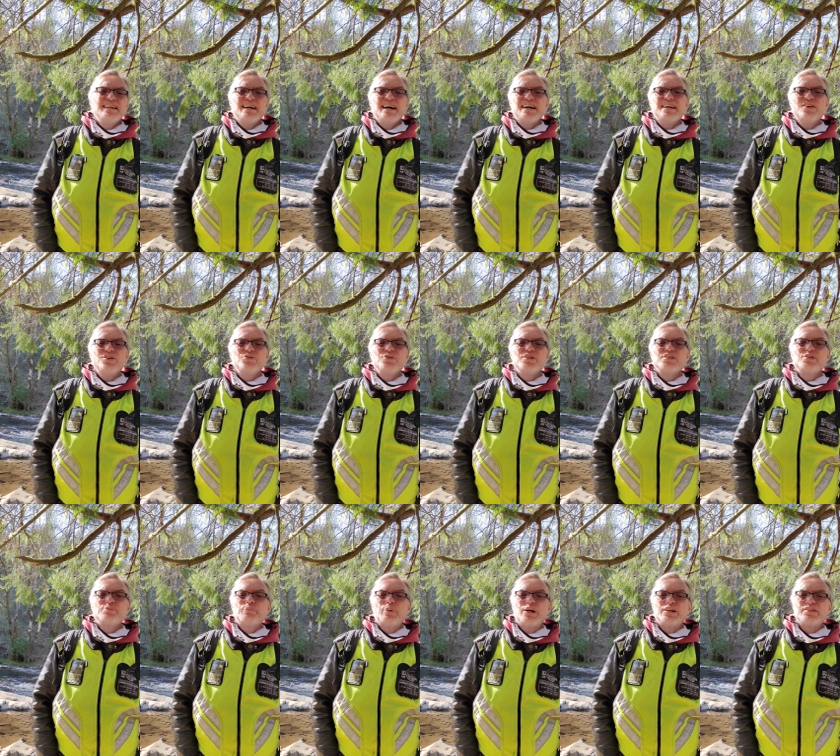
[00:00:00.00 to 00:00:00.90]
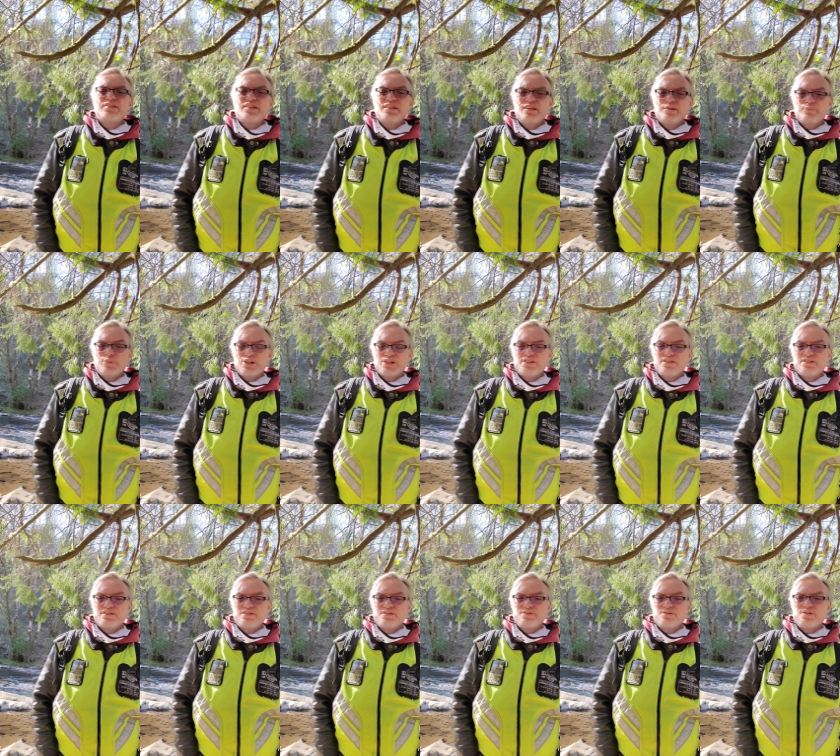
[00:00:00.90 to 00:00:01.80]
I don't expect anybody
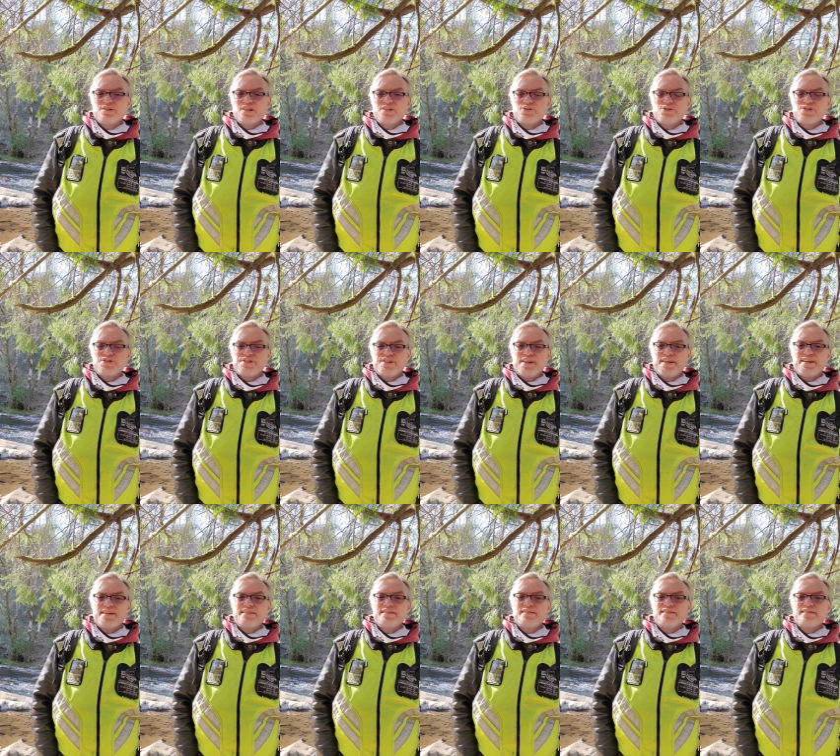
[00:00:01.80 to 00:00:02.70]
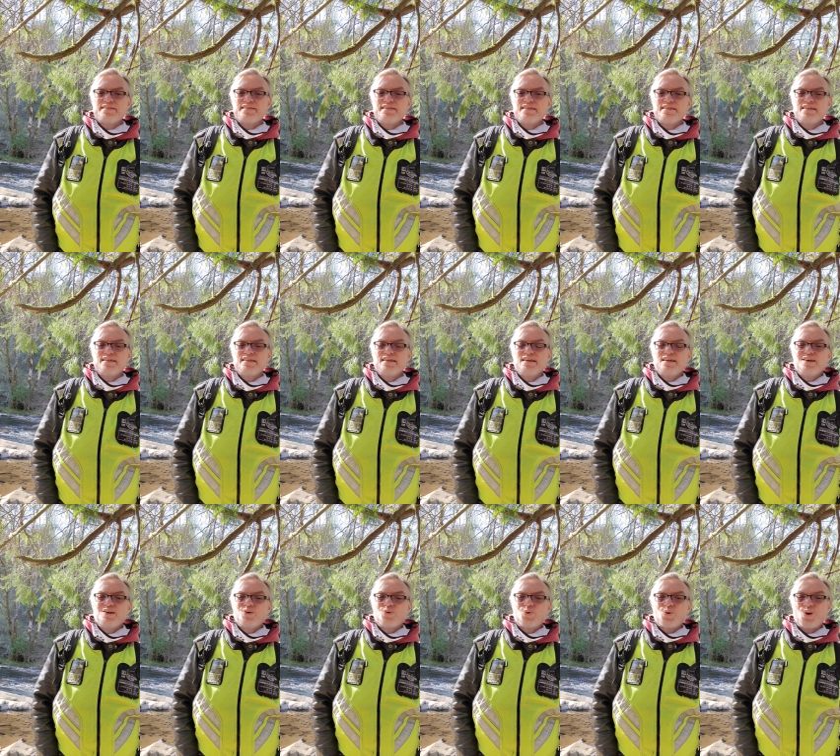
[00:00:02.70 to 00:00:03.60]
to understand
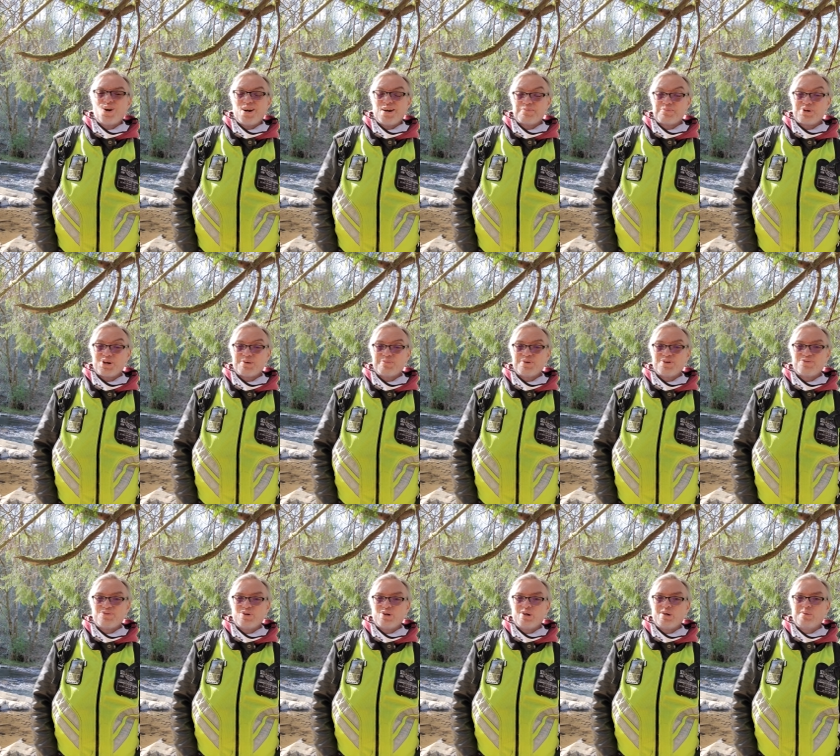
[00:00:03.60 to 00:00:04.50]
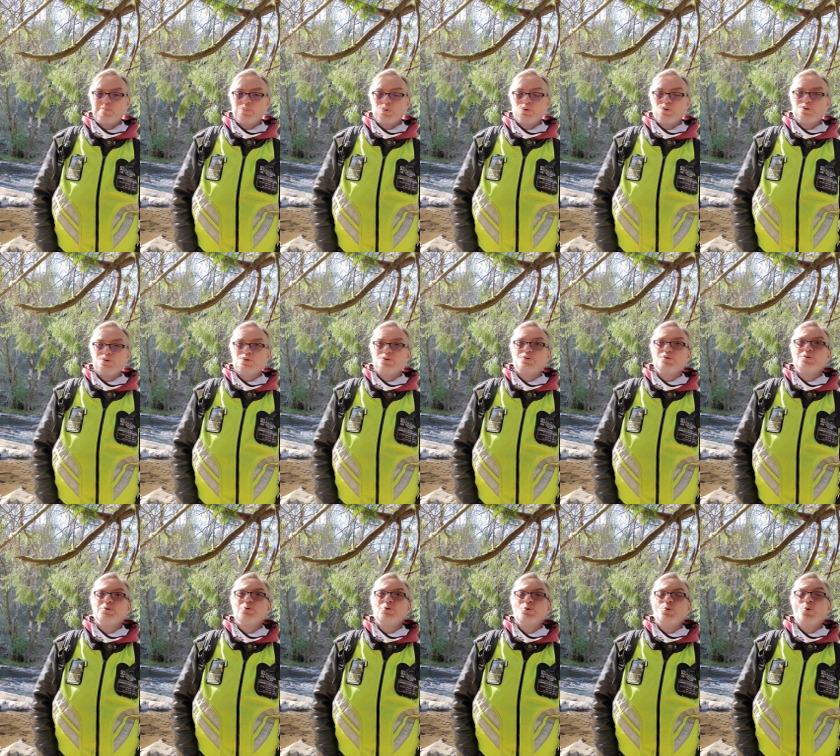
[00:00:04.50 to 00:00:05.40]
where I'm coming from or
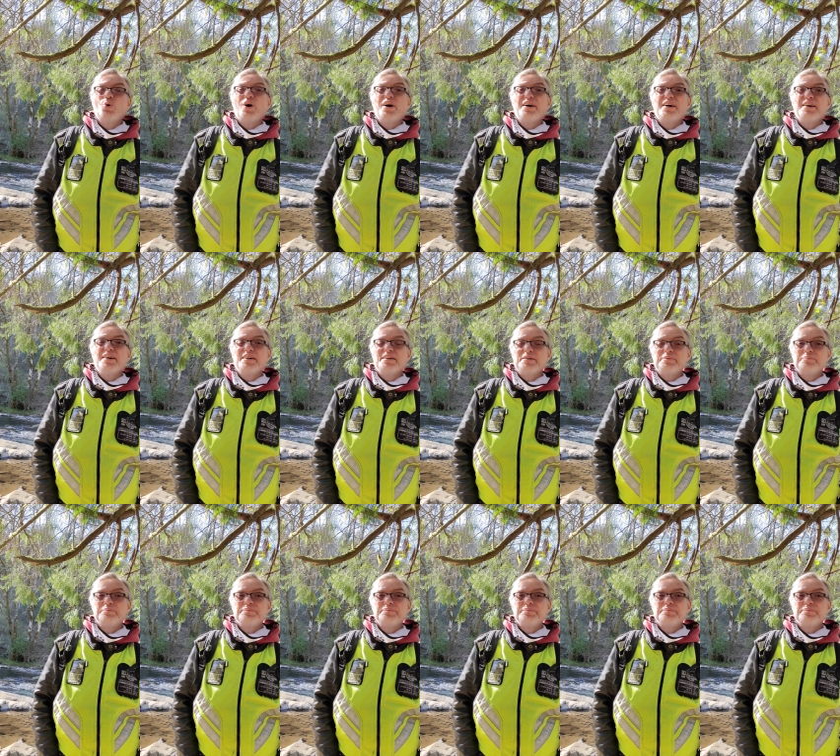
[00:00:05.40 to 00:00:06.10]
who I am.